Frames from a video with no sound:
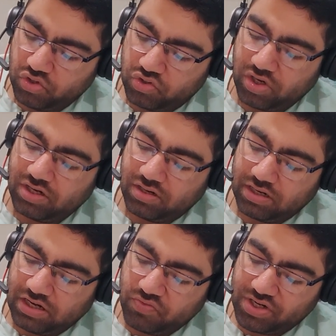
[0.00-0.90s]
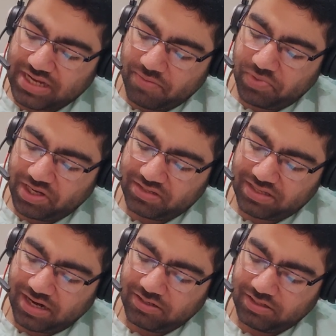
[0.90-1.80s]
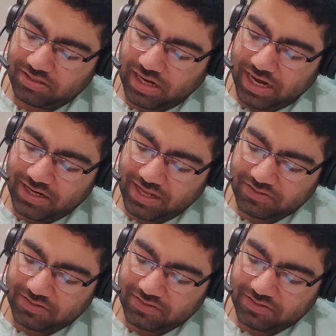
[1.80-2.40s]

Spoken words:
So internally what's happening is that this client